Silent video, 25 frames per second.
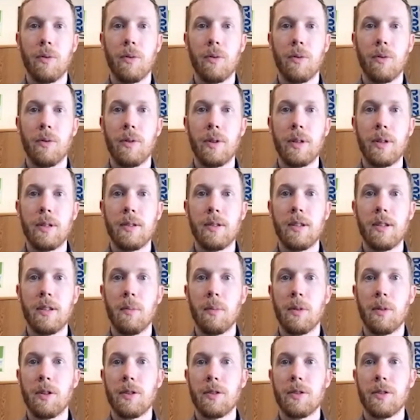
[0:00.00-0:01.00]
These
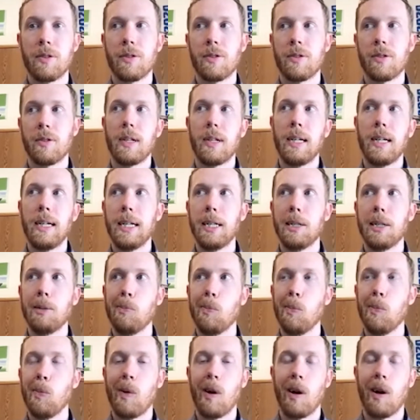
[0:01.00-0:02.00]
numbers
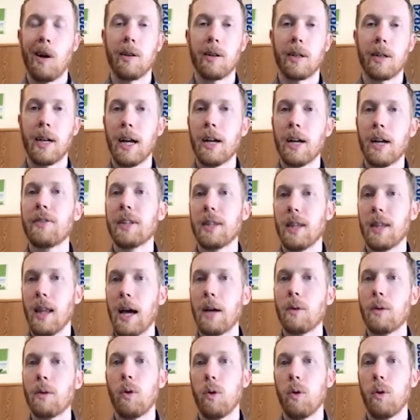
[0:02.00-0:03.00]
um, are kind of in
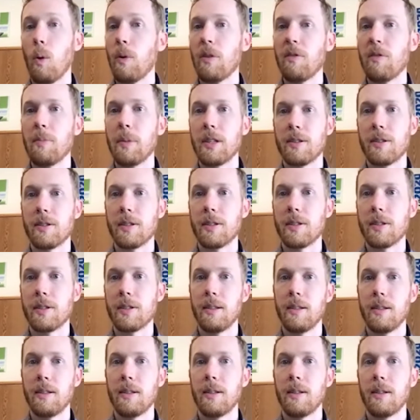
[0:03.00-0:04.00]
line with what we've been
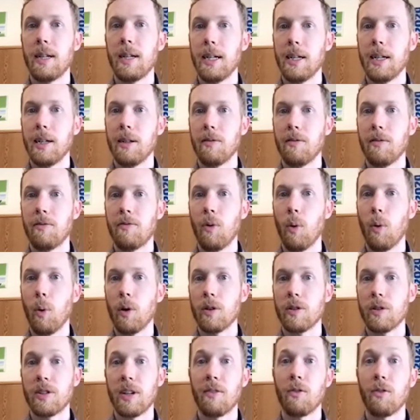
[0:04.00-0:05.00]
seeing uh,
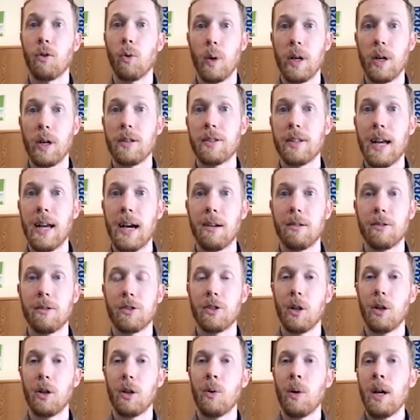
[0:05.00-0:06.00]
for several weeks now.
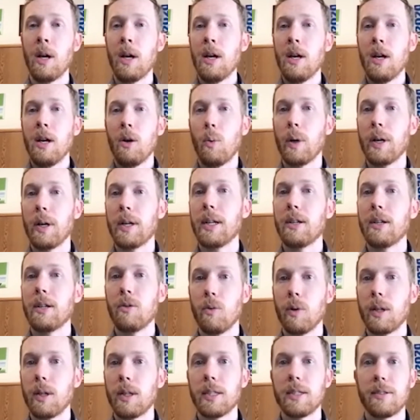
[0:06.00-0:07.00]
So we
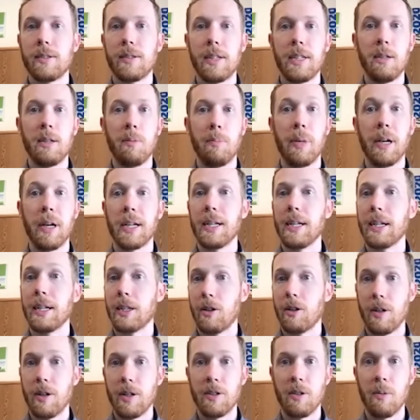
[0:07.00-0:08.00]
didn't really see a big
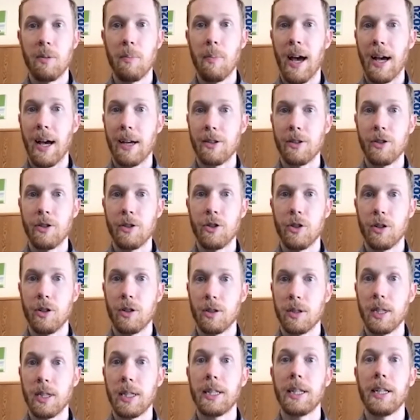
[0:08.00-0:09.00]
increase in
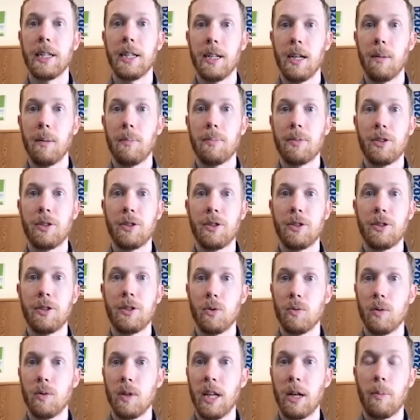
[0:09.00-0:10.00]
passengers leading up
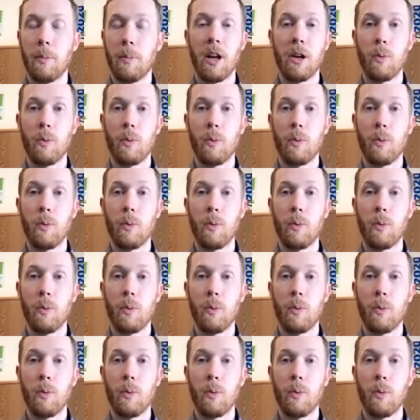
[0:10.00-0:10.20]
to Labor Day